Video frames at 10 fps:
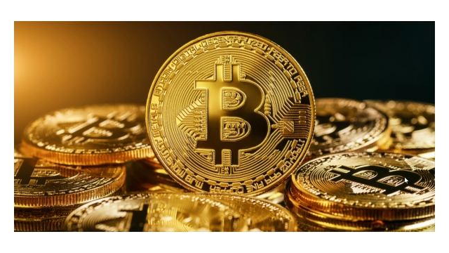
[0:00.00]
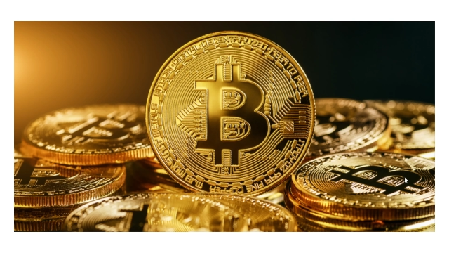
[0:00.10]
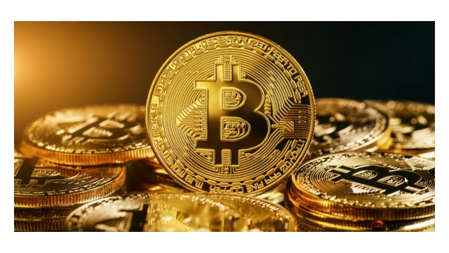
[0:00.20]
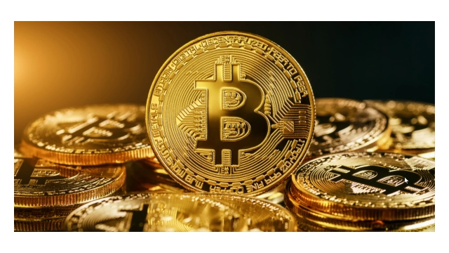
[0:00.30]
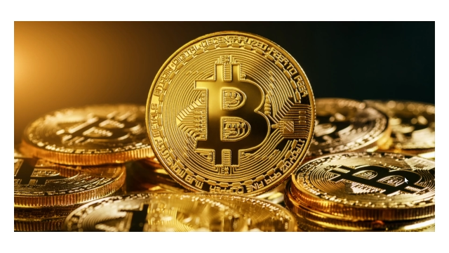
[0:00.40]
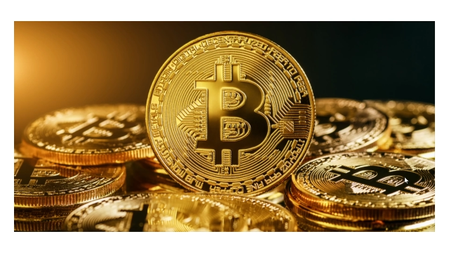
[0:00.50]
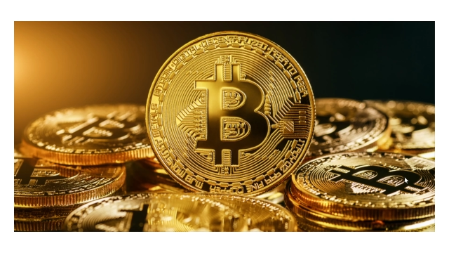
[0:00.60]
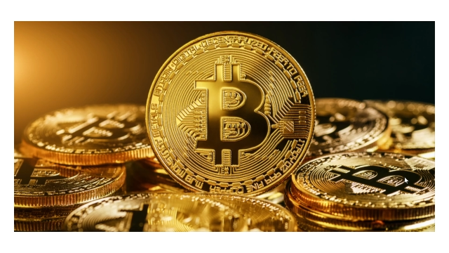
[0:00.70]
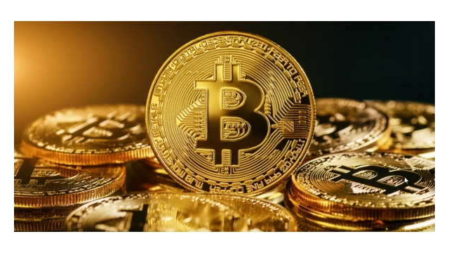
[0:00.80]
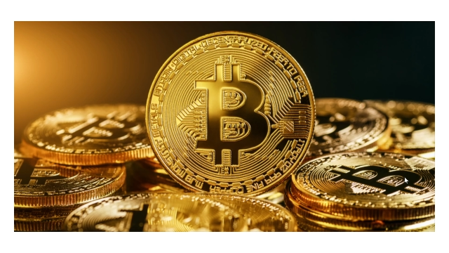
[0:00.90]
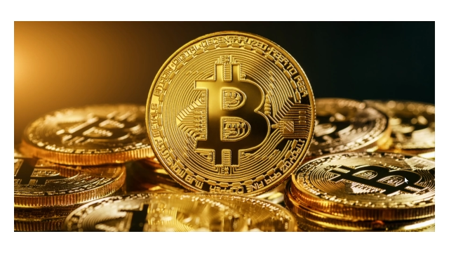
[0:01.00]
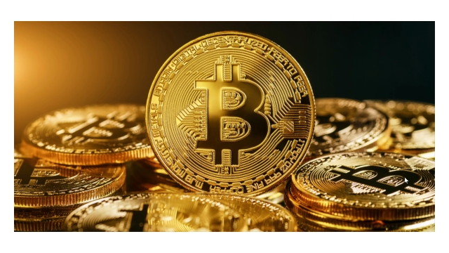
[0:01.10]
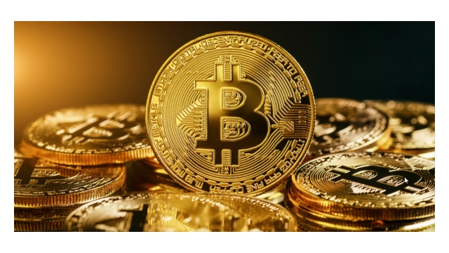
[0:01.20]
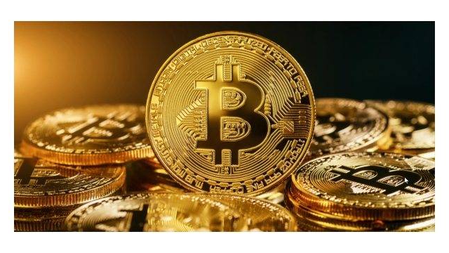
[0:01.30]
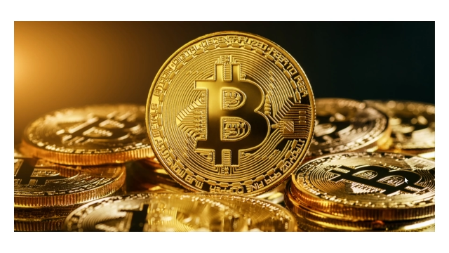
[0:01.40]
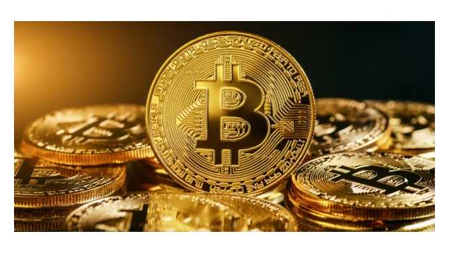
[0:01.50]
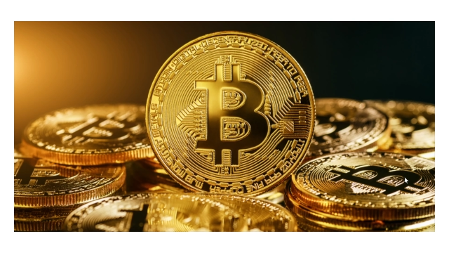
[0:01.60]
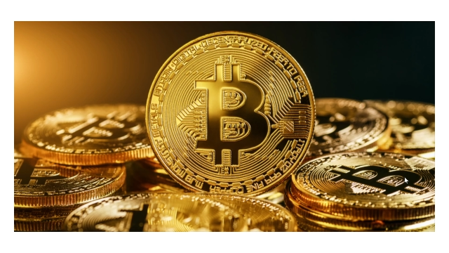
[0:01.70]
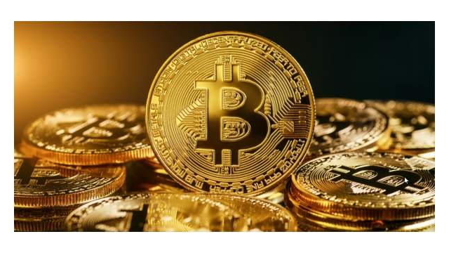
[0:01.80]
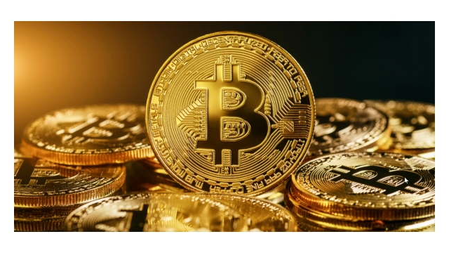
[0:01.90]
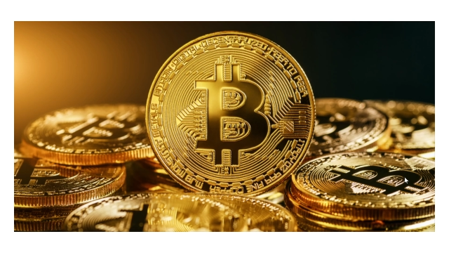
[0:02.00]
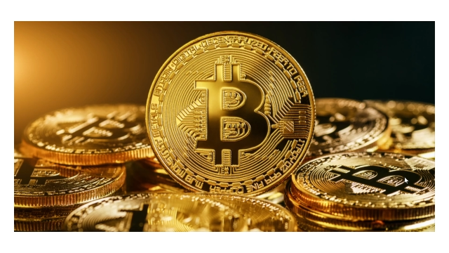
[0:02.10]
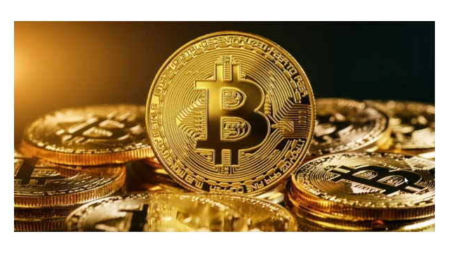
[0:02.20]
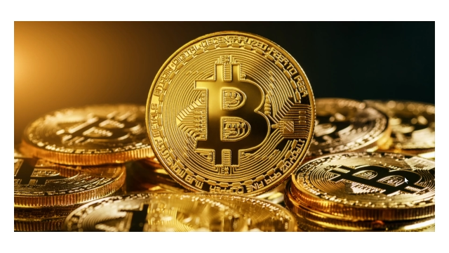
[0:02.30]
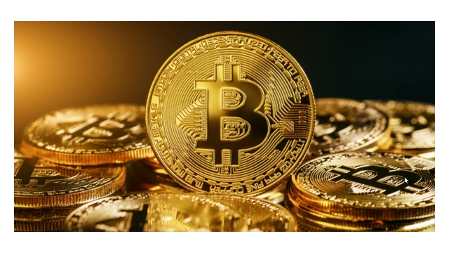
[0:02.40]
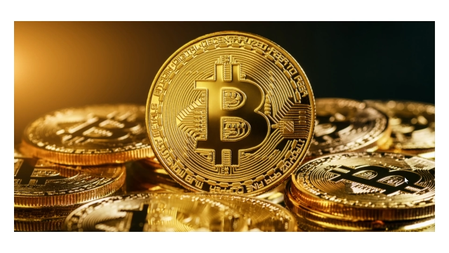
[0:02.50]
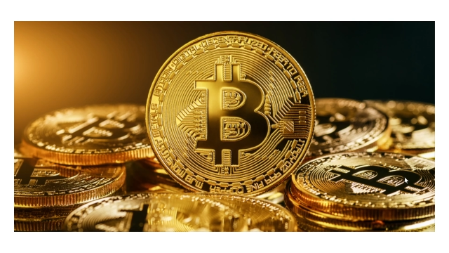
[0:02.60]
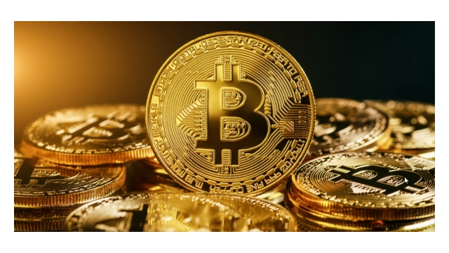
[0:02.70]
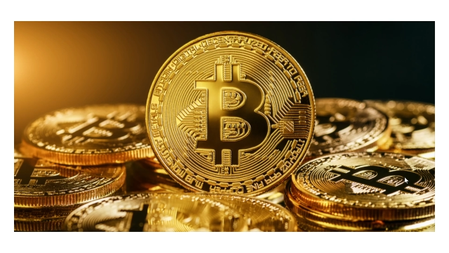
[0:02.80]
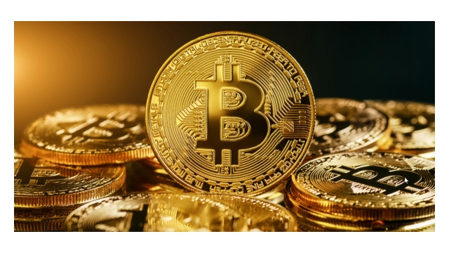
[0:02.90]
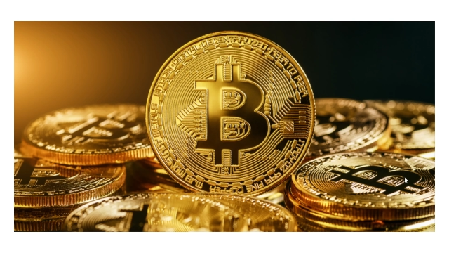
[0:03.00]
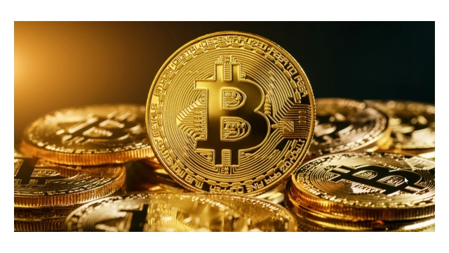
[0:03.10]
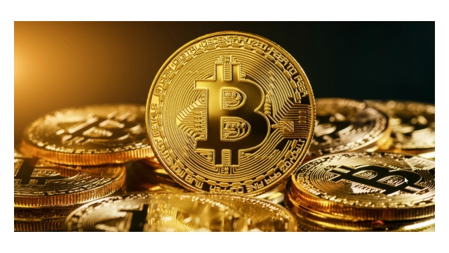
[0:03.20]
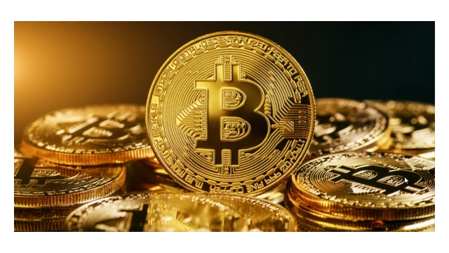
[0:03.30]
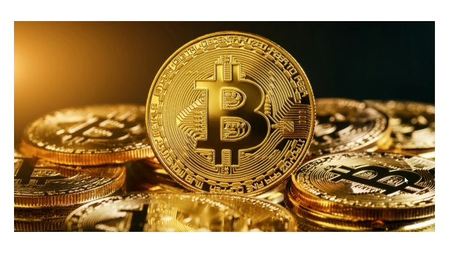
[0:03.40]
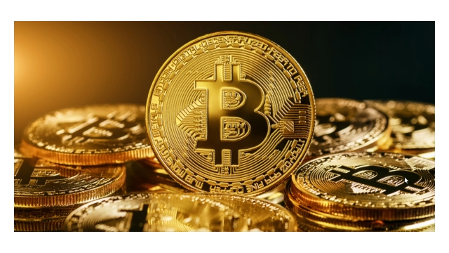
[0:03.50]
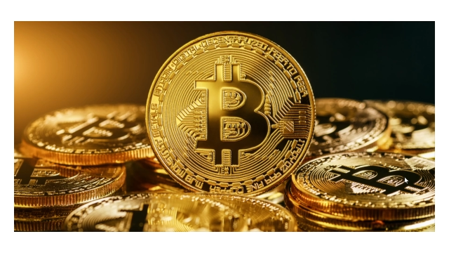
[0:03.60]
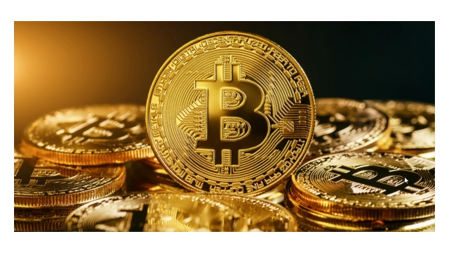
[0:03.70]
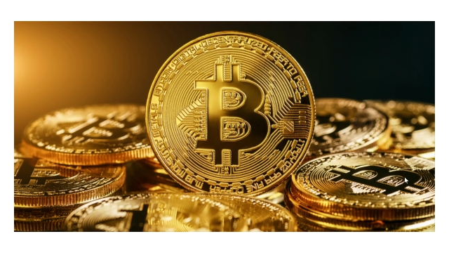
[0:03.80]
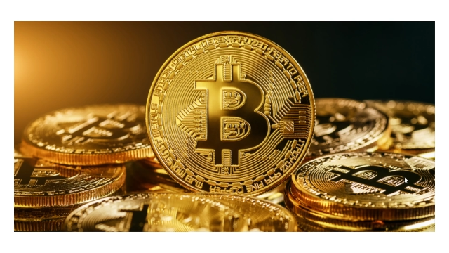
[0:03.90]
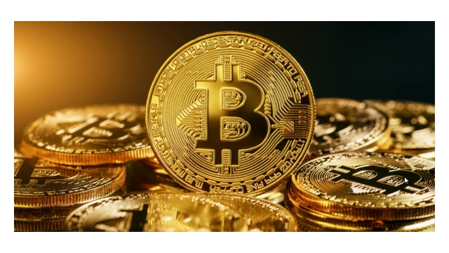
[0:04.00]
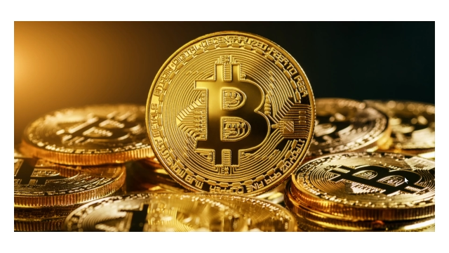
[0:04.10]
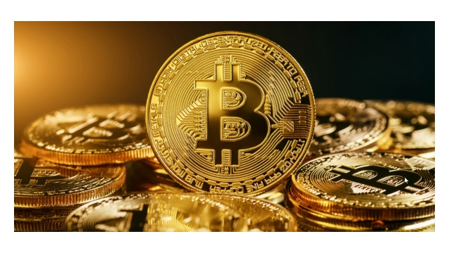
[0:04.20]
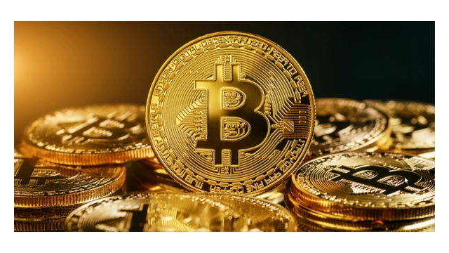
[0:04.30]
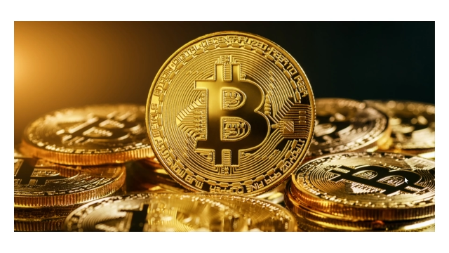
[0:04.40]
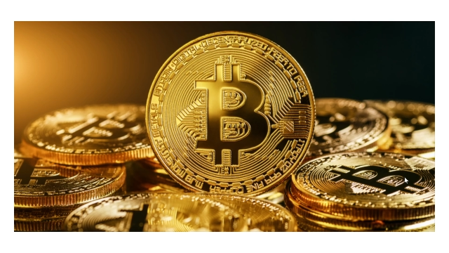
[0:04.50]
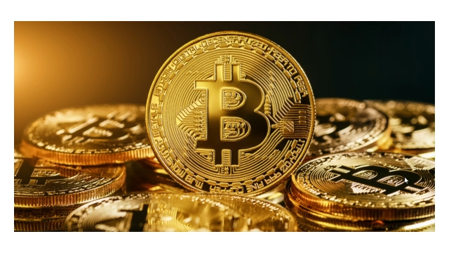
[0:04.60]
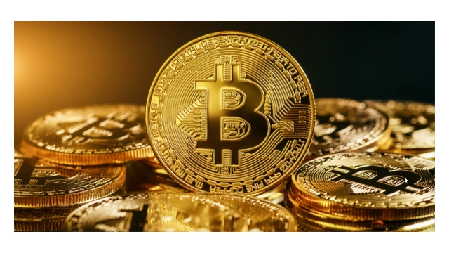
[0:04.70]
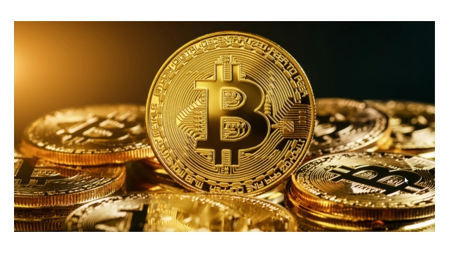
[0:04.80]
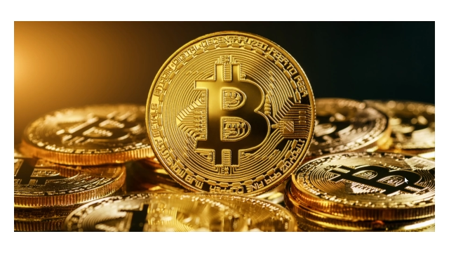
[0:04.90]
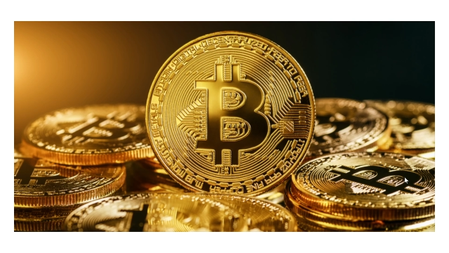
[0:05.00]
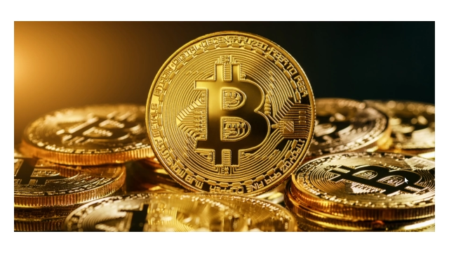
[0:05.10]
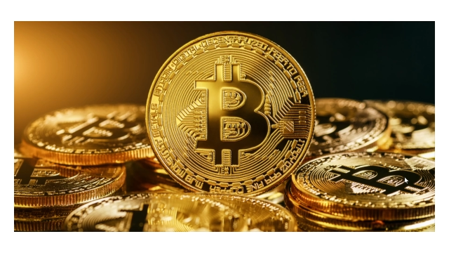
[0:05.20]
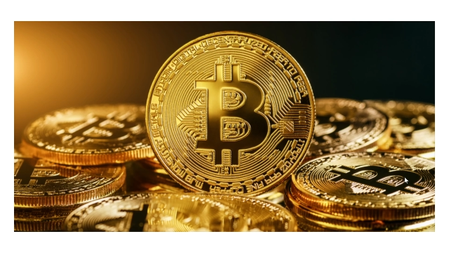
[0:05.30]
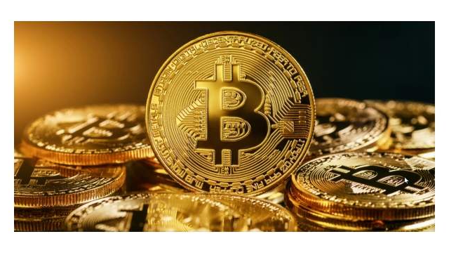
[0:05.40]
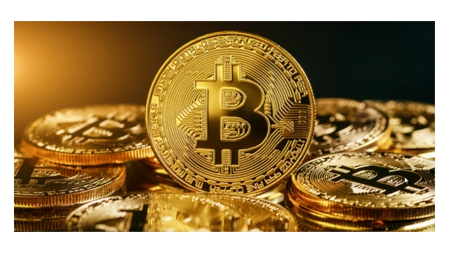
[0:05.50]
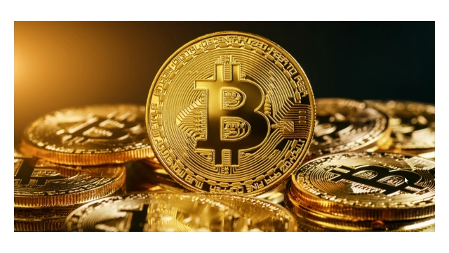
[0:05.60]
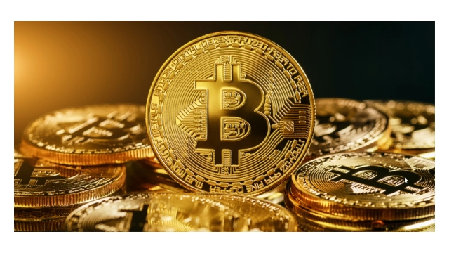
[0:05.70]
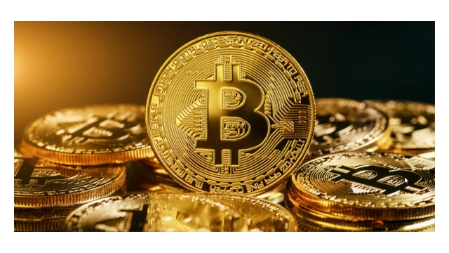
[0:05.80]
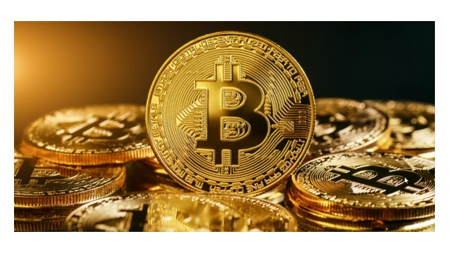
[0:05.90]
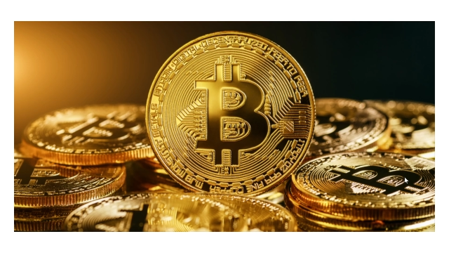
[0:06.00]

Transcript: [unreadable: no face in view]